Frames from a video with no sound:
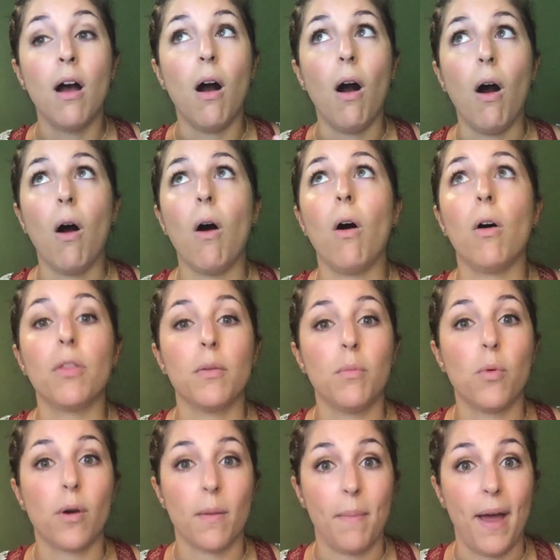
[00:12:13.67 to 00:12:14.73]
all the
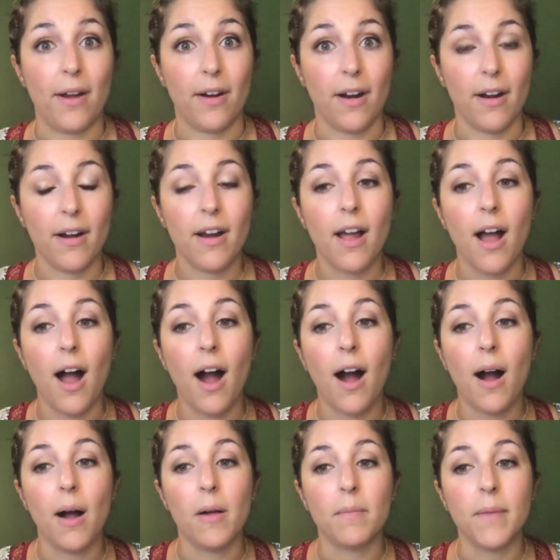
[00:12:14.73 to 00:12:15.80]
more better.
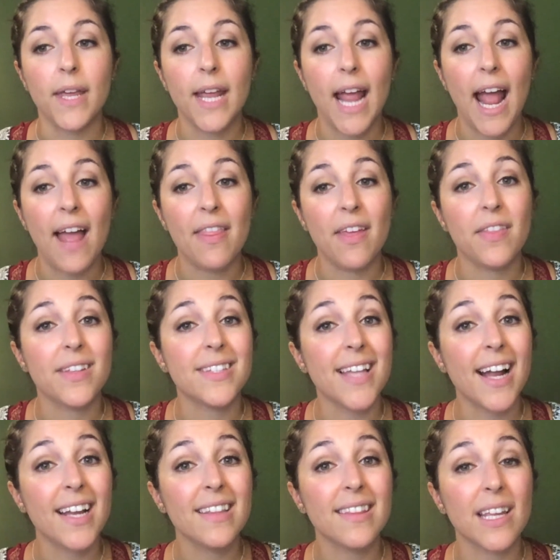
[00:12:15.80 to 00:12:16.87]
And then the
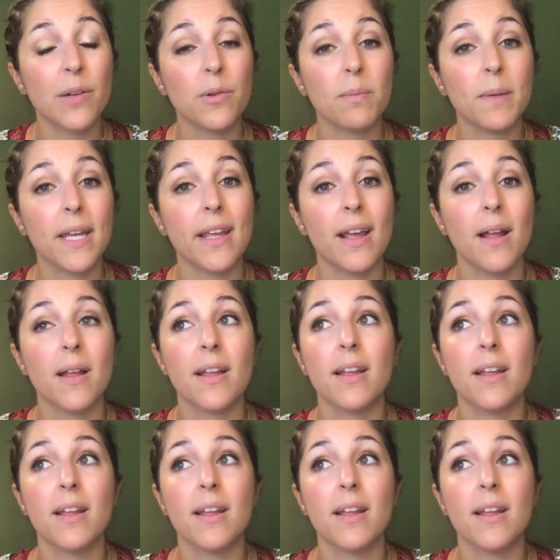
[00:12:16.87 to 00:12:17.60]
second thing would be